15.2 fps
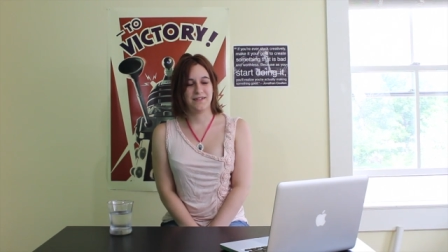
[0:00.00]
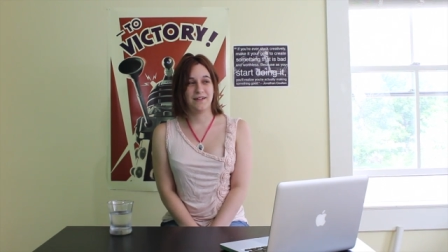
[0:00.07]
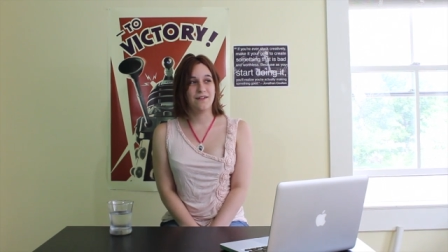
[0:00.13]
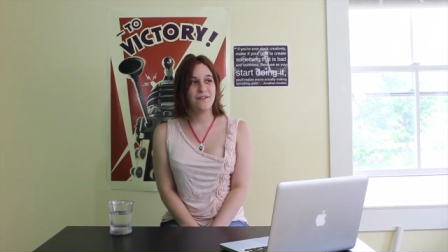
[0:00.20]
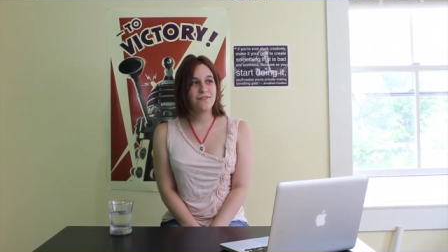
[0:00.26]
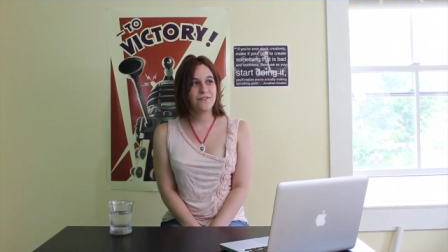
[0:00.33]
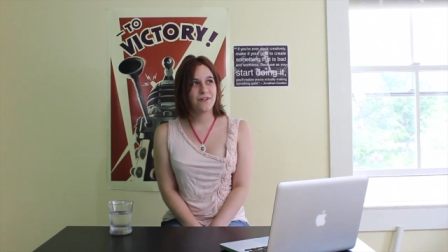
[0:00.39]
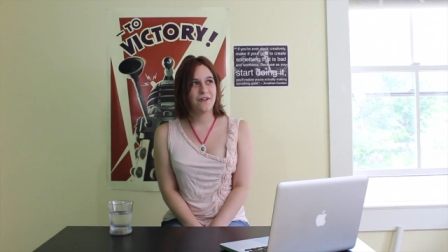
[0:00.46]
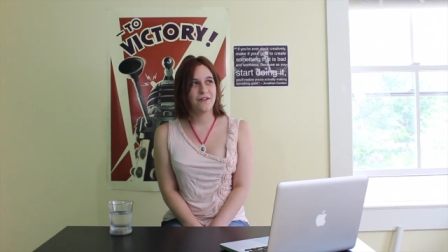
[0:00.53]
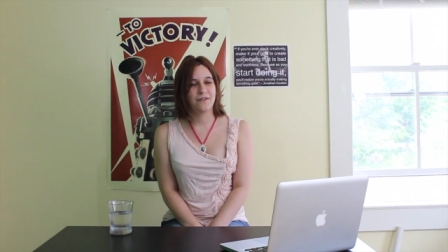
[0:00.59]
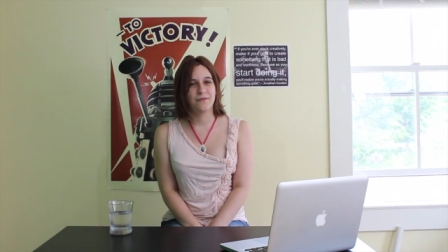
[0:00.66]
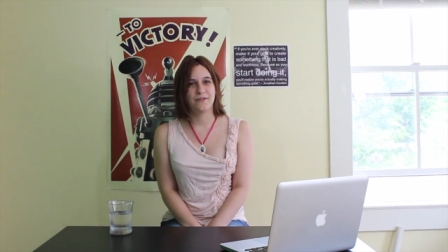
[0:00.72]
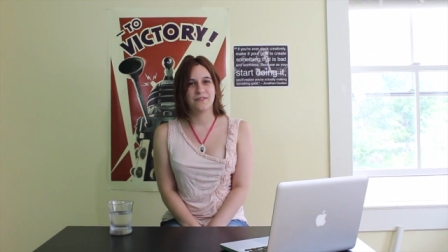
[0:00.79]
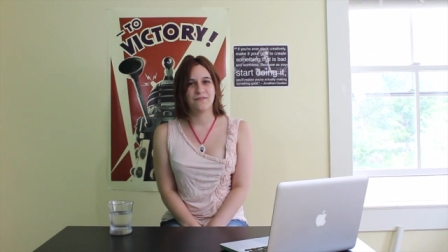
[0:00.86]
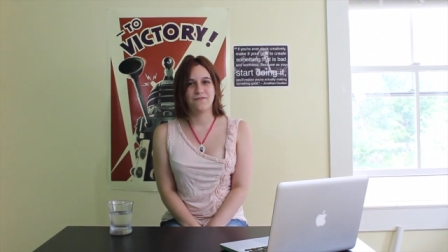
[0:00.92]
And overall
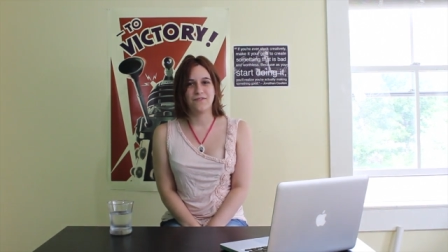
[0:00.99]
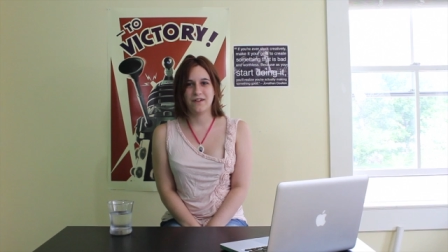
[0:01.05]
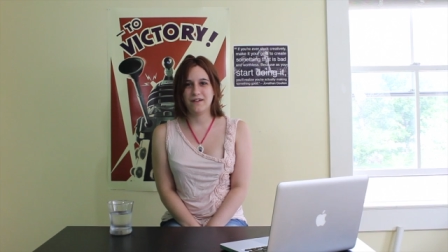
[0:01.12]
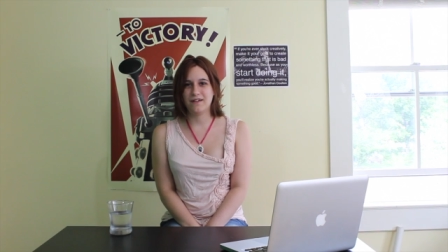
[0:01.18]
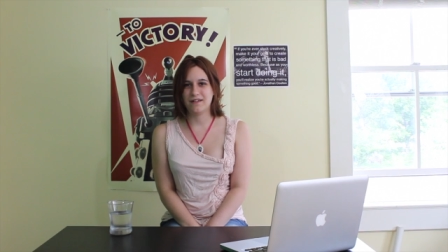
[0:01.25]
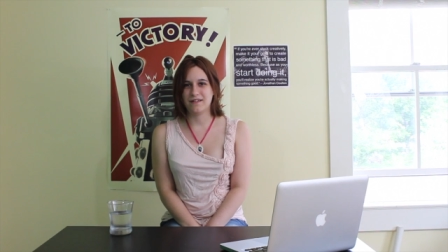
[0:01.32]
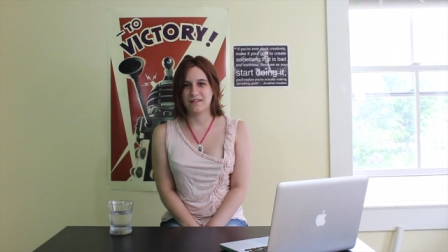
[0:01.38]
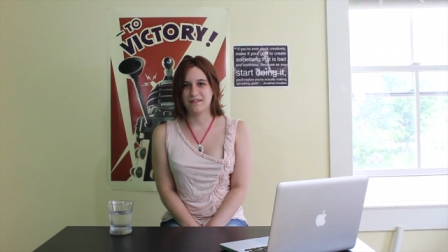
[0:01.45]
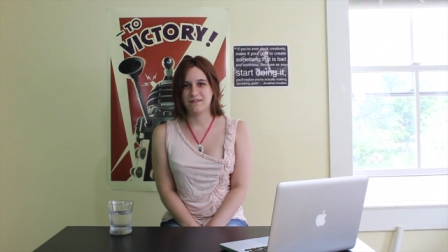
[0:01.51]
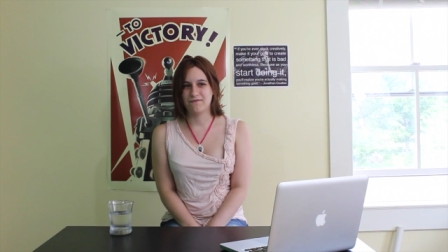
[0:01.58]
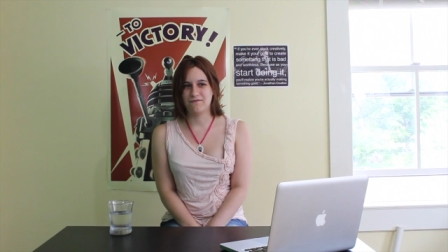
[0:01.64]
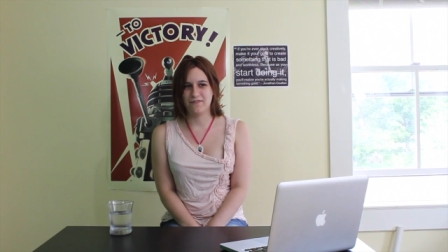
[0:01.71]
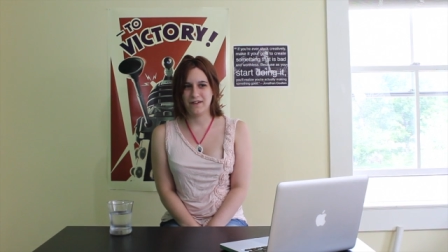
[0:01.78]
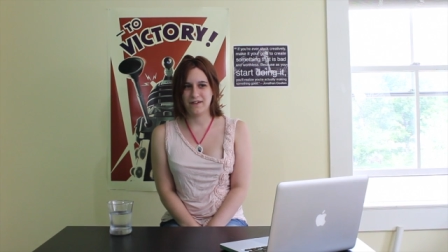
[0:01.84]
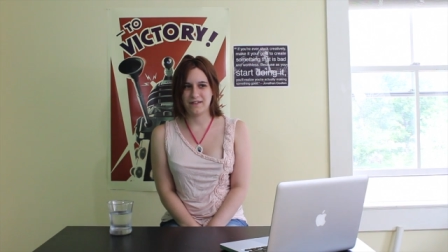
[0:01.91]
it was a very
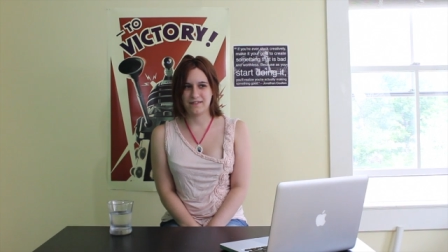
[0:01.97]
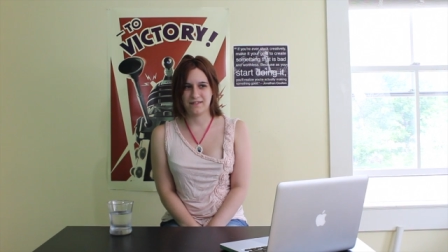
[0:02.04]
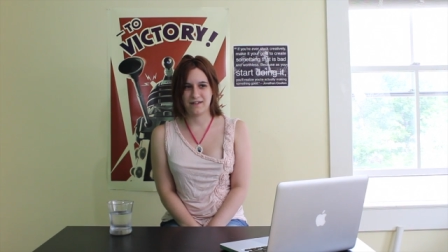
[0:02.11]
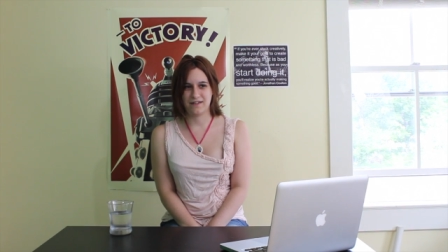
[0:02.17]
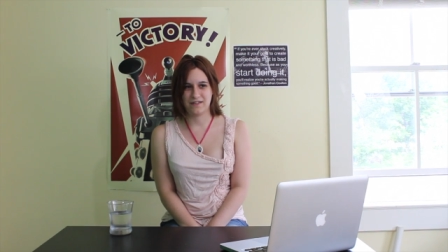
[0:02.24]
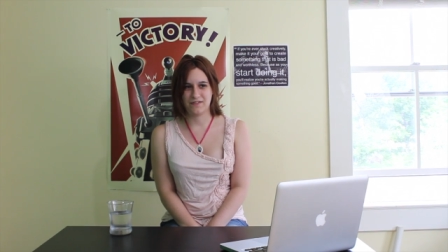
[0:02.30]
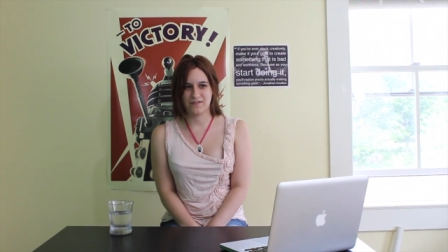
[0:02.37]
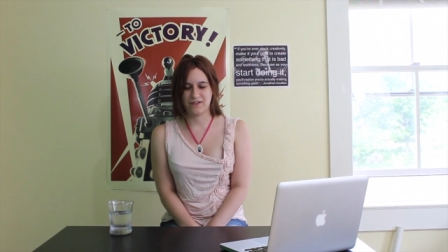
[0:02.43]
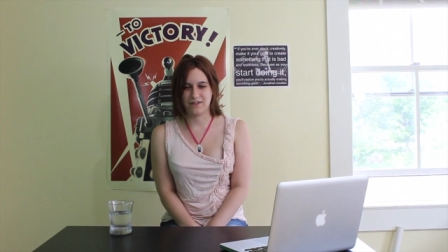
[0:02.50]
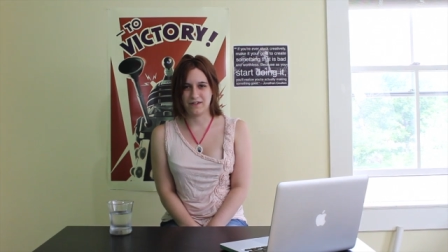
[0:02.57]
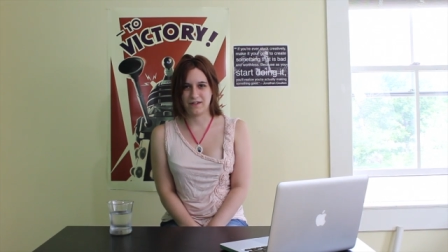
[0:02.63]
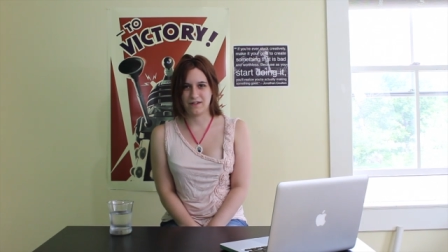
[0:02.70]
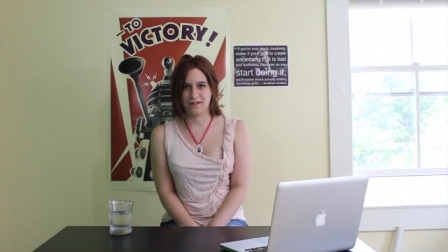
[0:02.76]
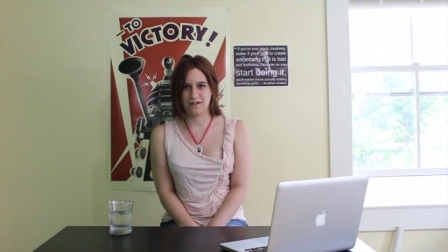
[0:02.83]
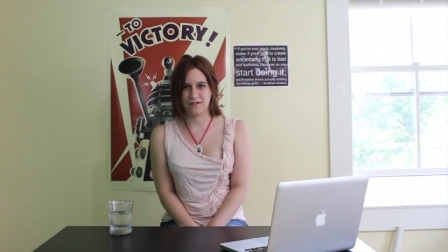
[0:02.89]
very
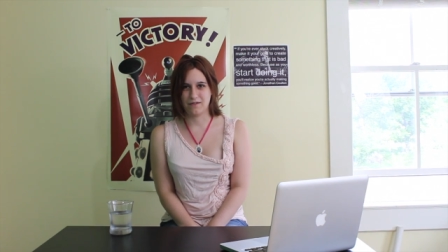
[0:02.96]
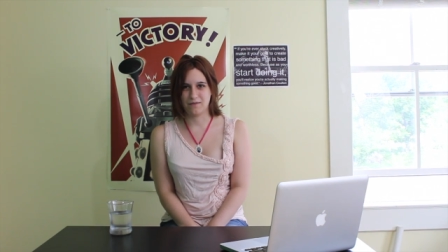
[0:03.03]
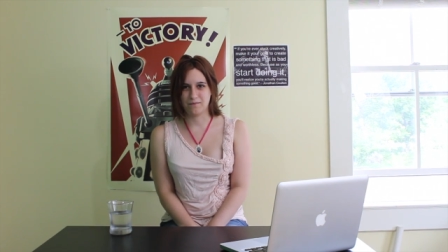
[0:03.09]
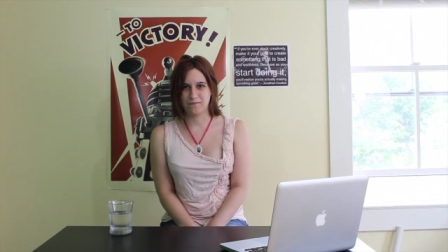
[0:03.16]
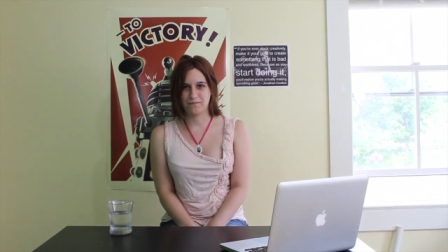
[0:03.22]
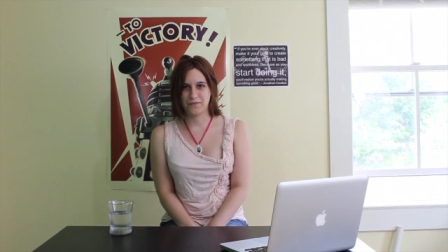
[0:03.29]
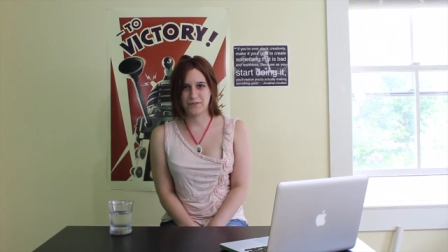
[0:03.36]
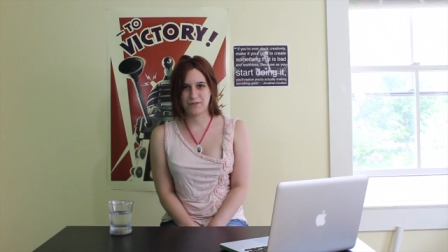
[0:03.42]
satisfying um,